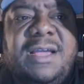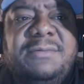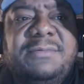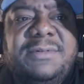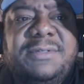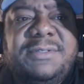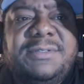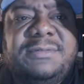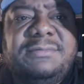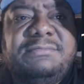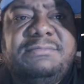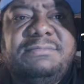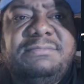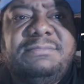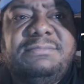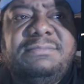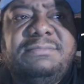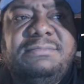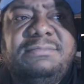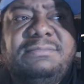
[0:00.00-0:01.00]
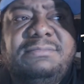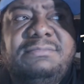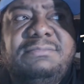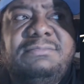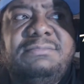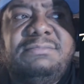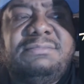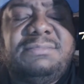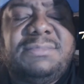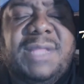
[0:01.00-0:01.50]
I was
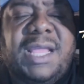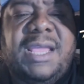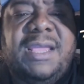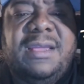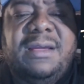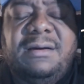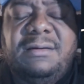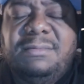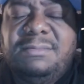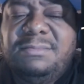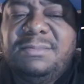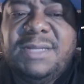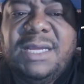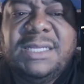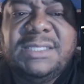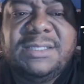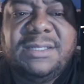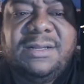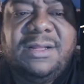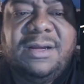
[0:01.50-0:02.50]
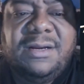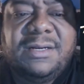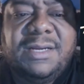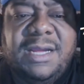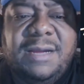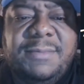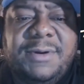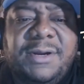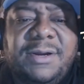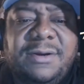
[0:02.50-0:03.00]
damn. That's a long
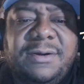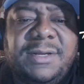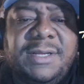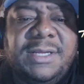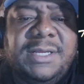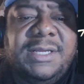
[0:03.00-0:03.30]
time ago.